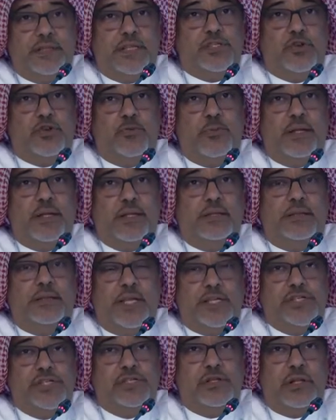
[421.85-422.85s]
this
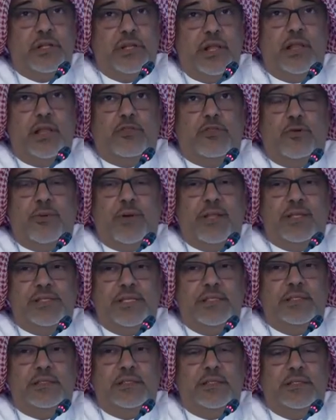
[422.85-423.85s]
National Health Command
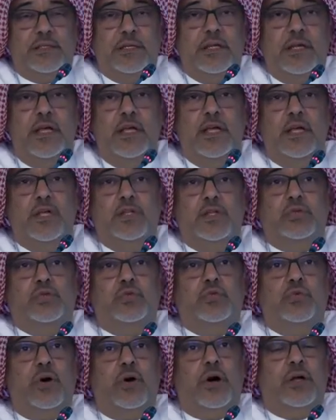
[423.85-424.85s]
Center
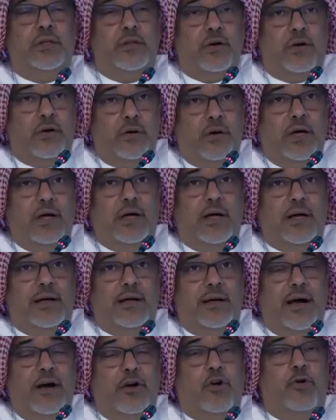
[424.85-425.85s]
to
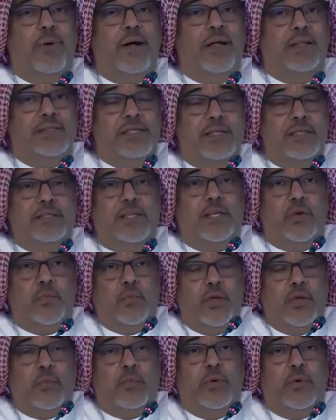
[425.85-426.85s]
a command center
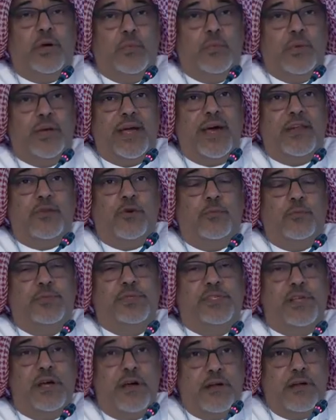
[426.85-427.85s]
where we can
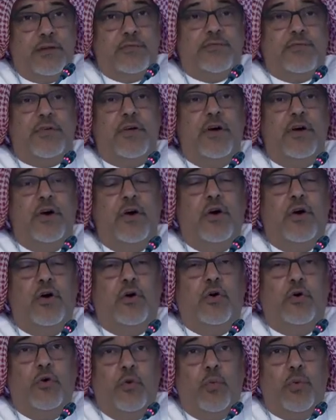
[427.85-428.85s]
observe
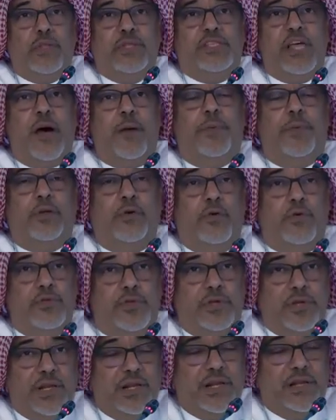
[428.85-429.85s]
all what's happening on
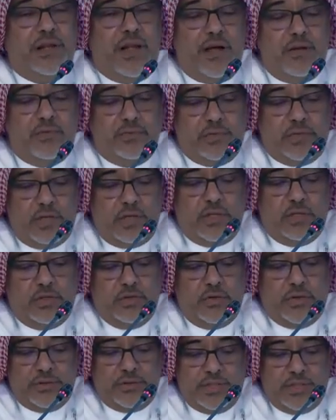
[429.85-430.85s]
the real ground
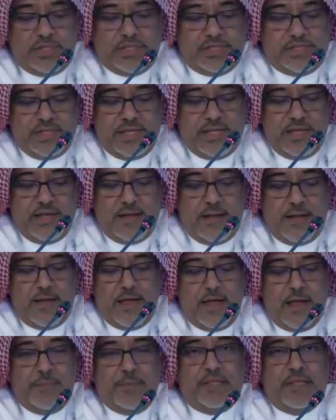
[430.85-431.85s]
during this
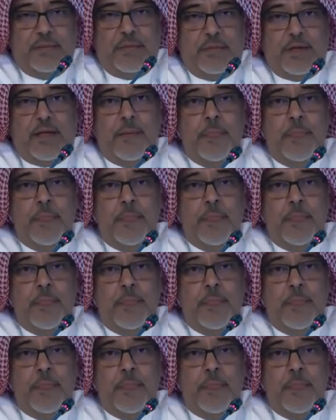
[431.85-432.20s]
epidemic